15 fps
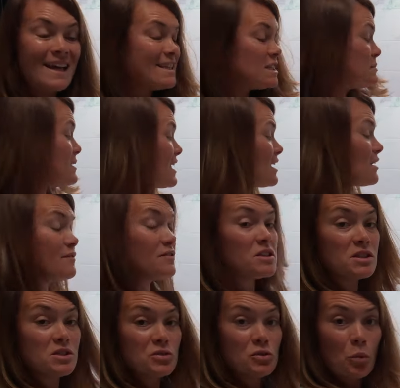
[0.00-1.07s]
Speaking of
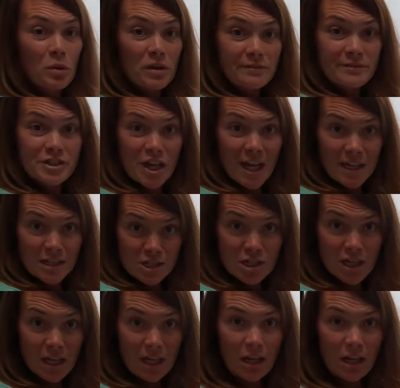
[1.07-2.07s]
this too, we've changed it.